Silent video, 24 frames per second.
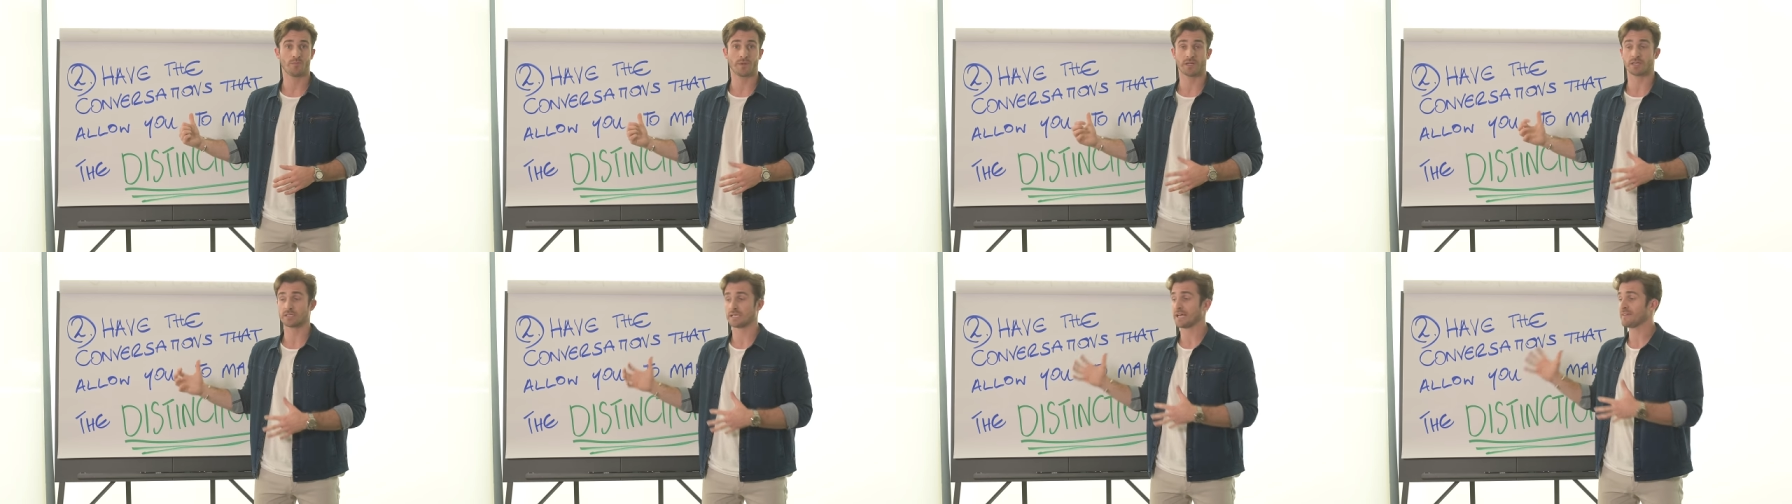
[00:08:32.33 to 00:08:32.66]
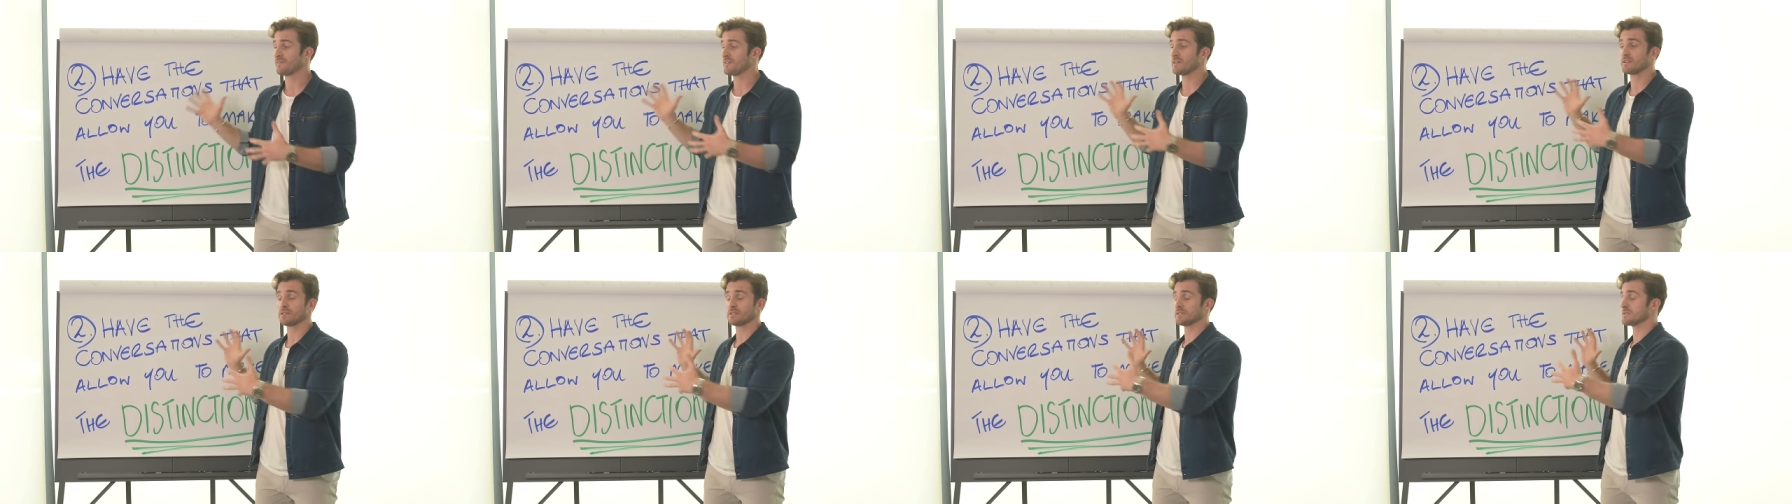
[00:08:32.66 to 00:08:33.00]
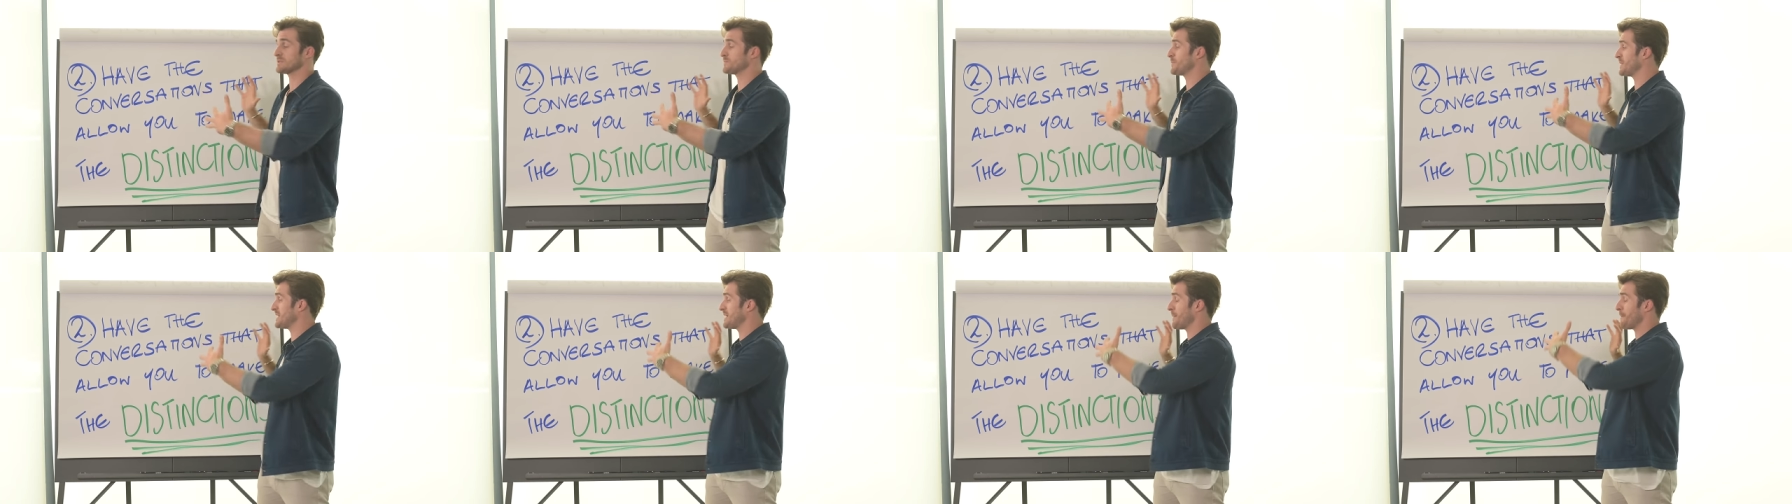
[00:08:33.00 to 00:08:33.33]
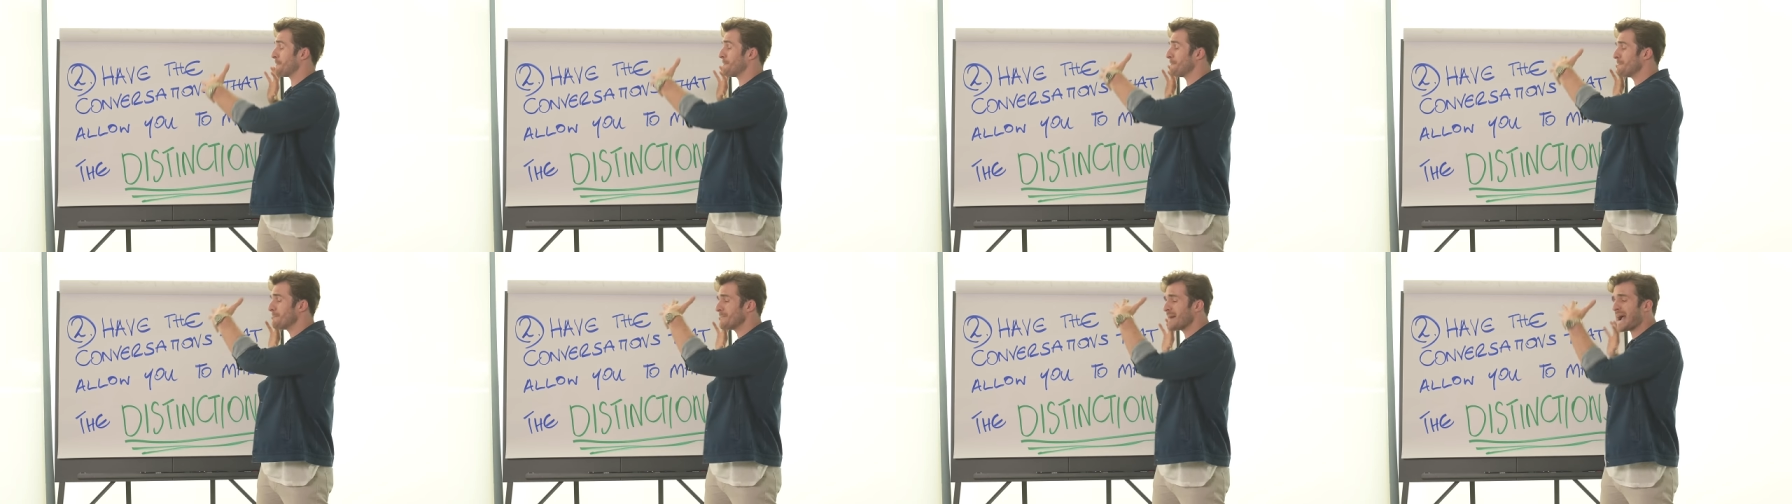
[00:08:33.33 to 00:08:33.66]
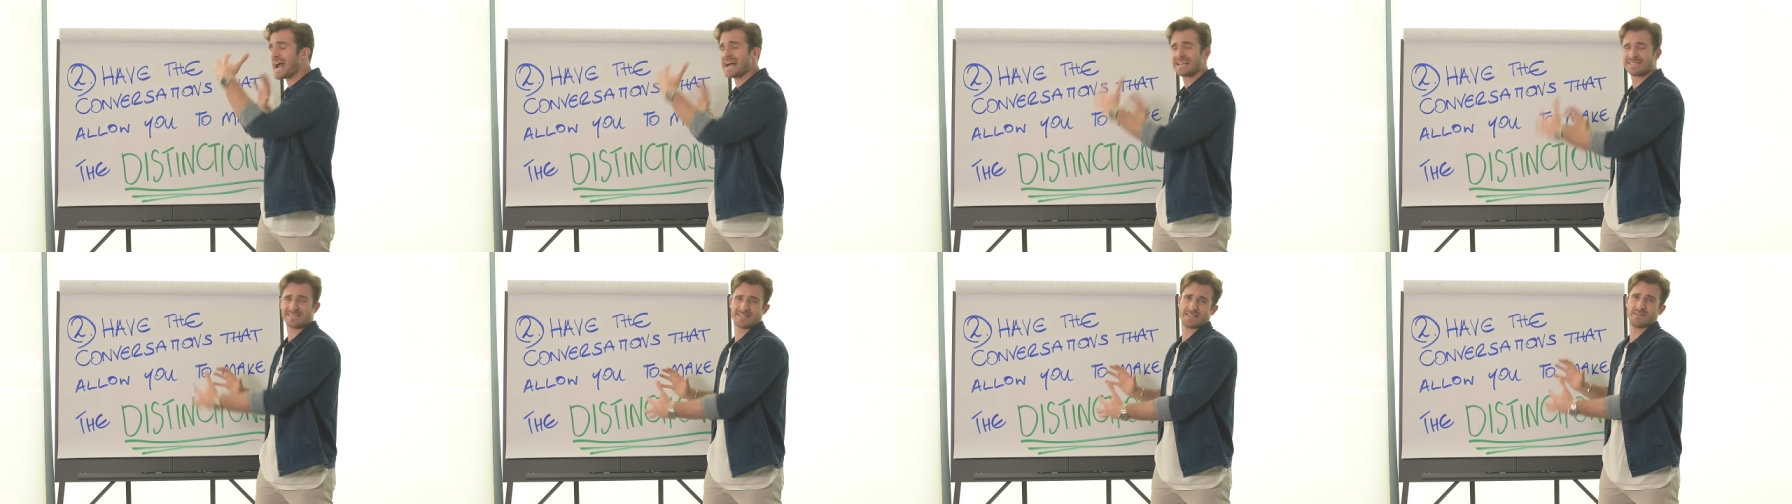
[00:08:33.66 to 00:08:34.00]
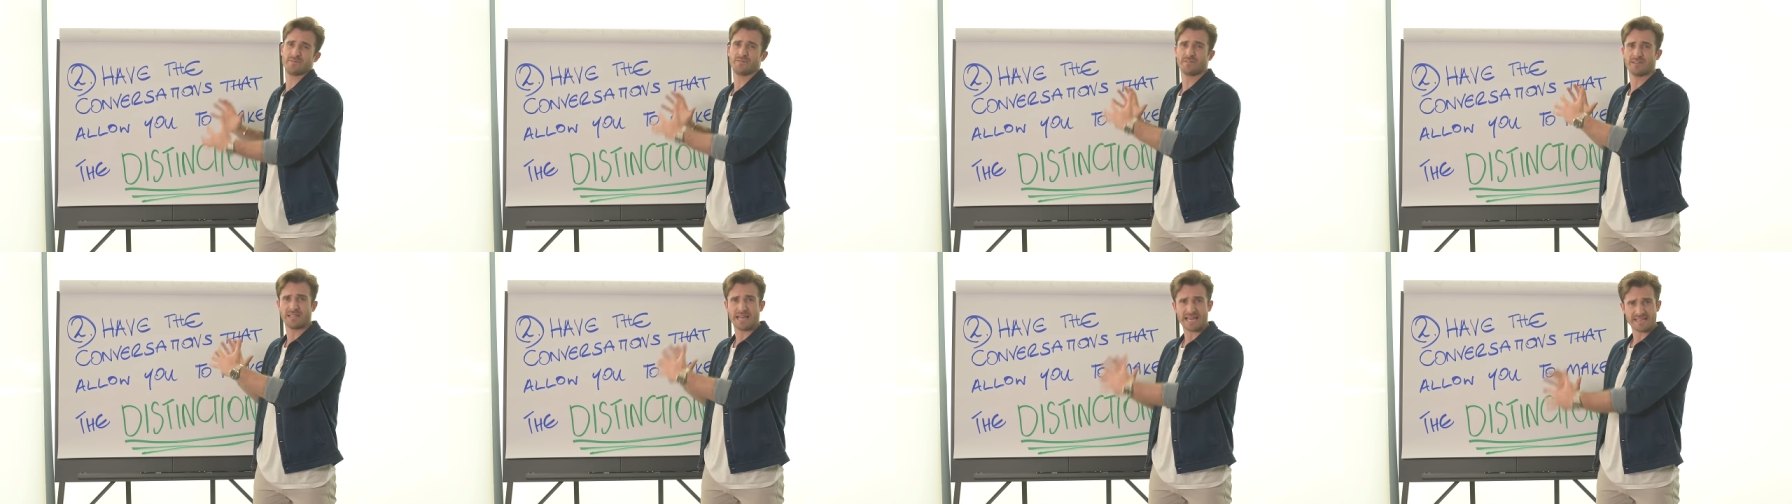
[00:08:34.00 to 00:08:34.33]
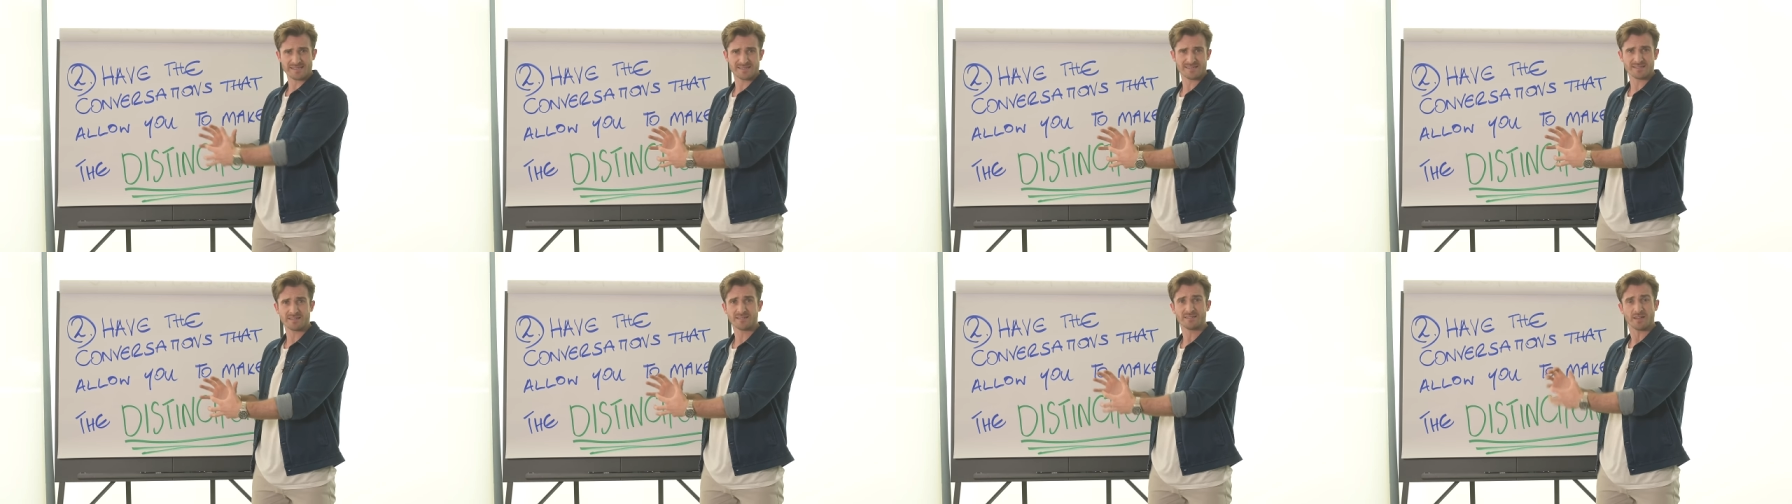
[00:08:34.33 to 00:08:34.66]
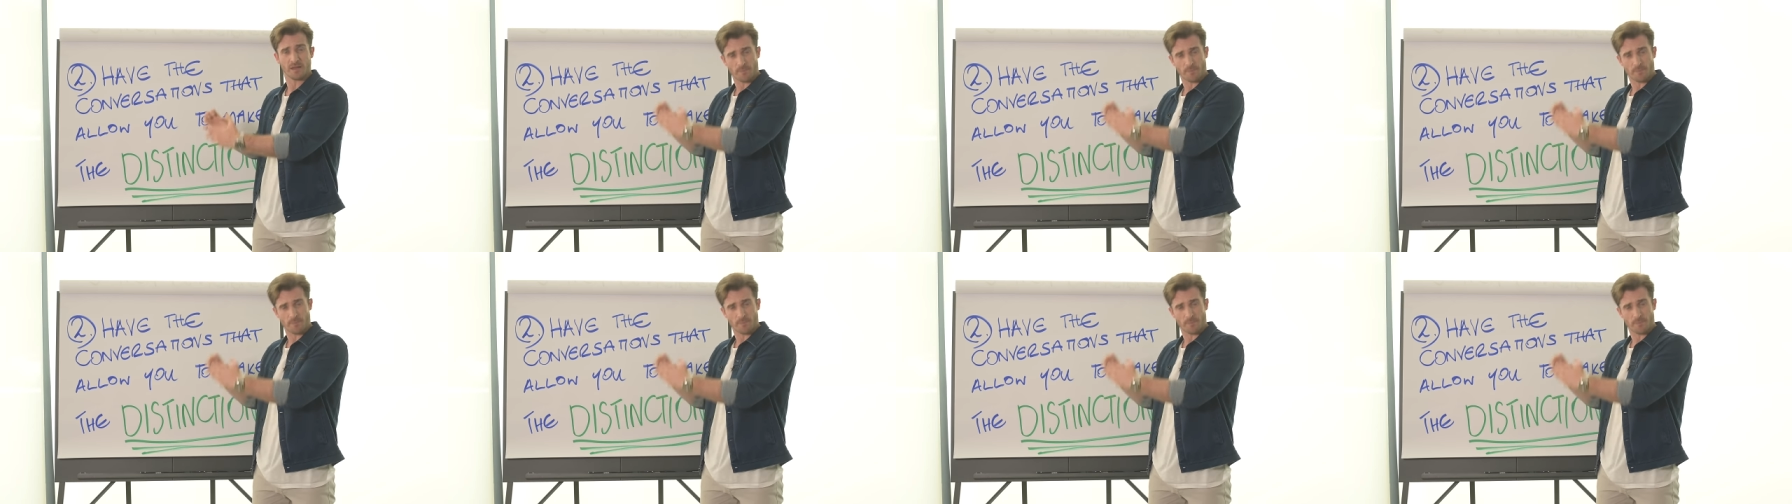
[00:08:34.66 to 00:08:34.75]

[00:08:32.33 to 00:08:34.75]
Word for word: because I think this has been a massive lesson,